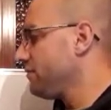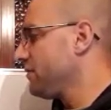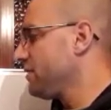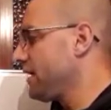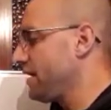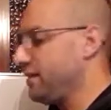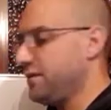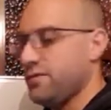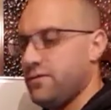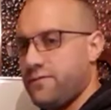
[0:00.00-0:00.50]

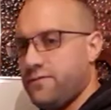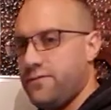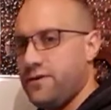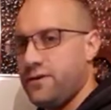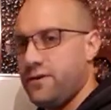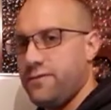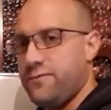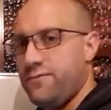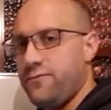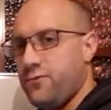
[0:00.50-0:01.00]
kinds
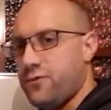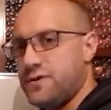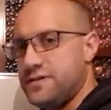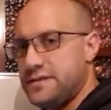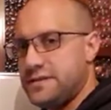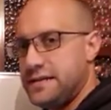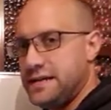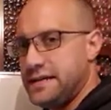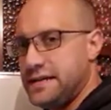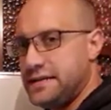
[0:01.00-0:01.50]
of
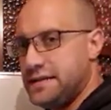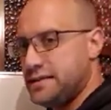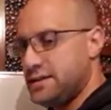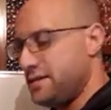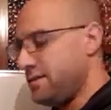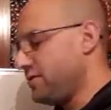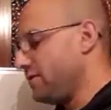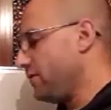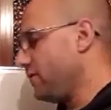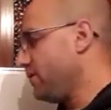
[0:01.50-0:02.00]
forces
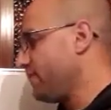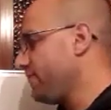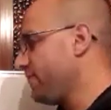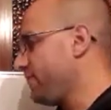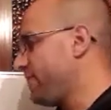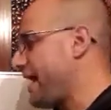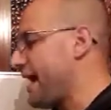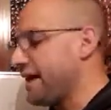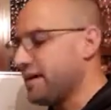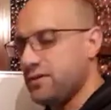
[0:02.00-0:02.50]
or
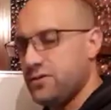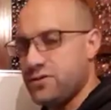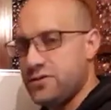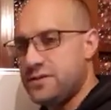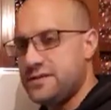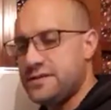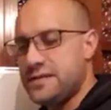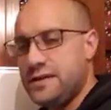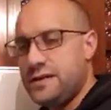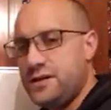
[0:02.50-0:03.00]

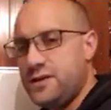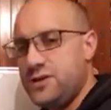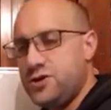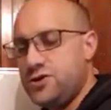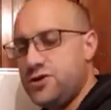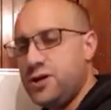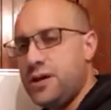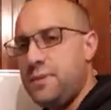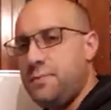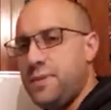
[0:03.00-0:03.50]
factors
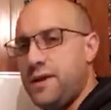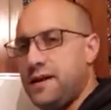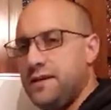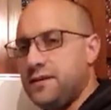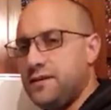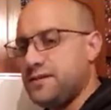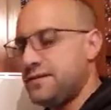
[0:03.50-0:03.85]
shaping the